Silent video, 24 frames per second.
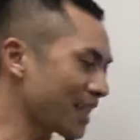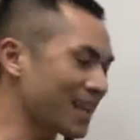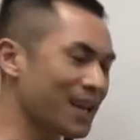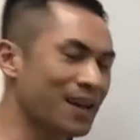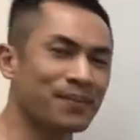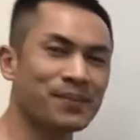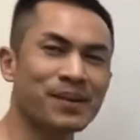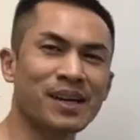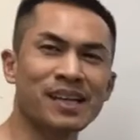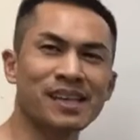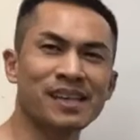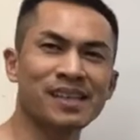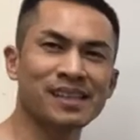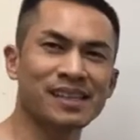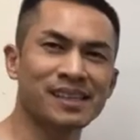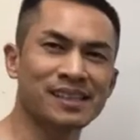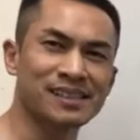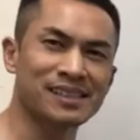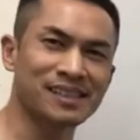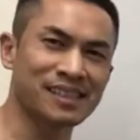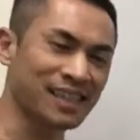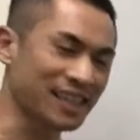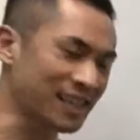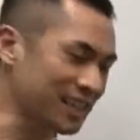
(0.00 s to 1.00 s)
I'm not
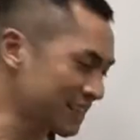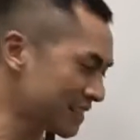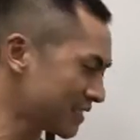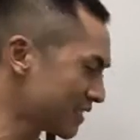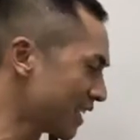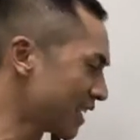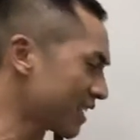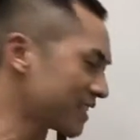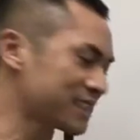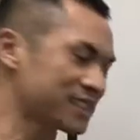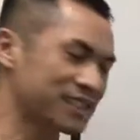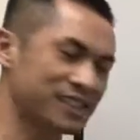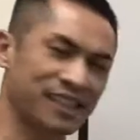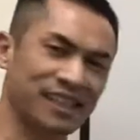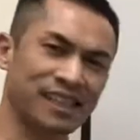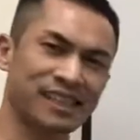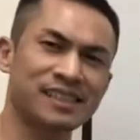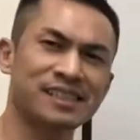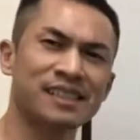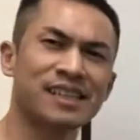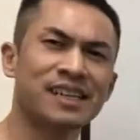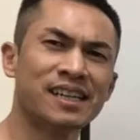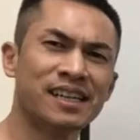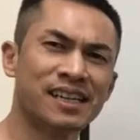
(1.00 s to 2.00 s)
looking to get a sex
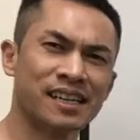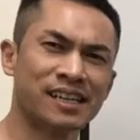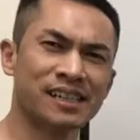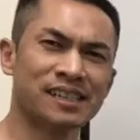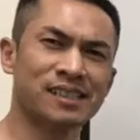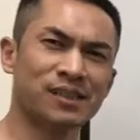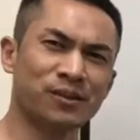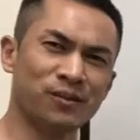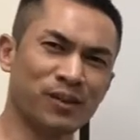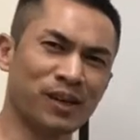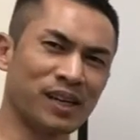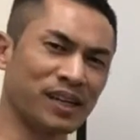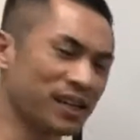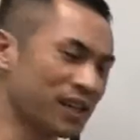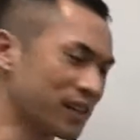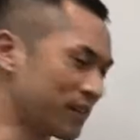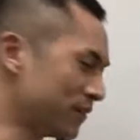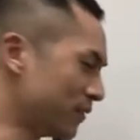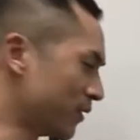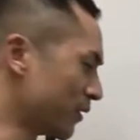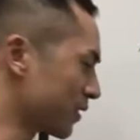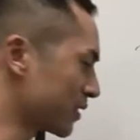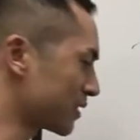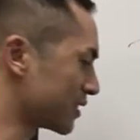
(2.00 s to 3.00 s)
change, so we're not going
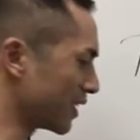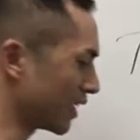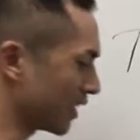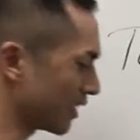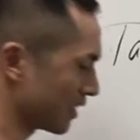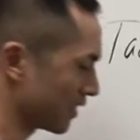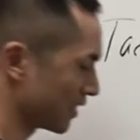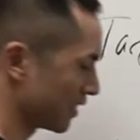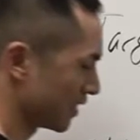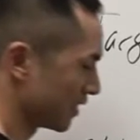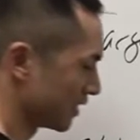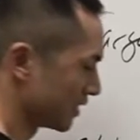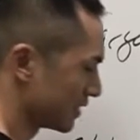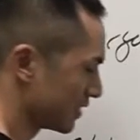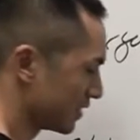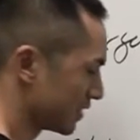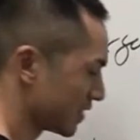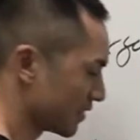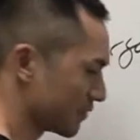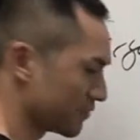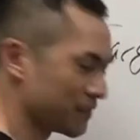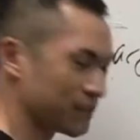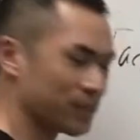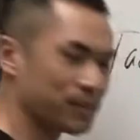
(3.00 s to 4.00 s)
to focus that she's
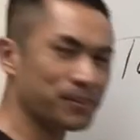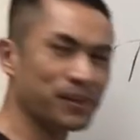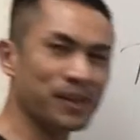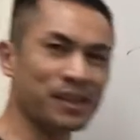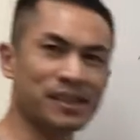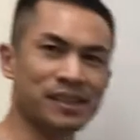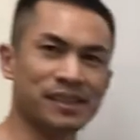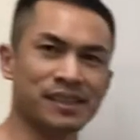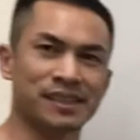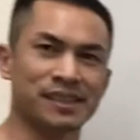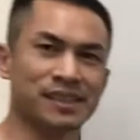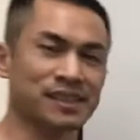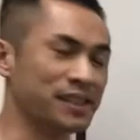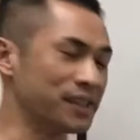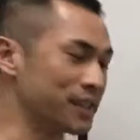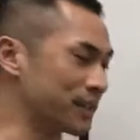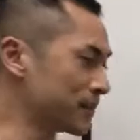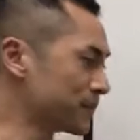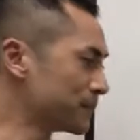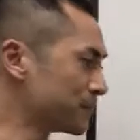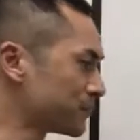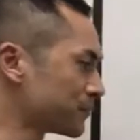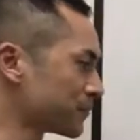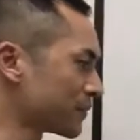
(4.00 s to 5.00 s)
a female
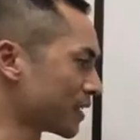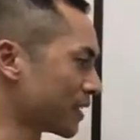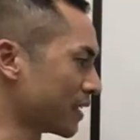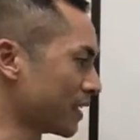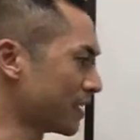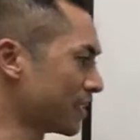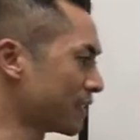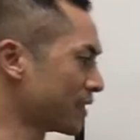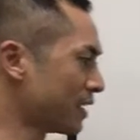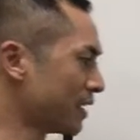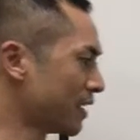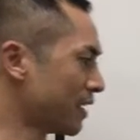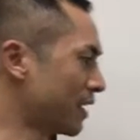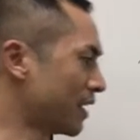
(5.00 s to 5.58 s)
either. Okay?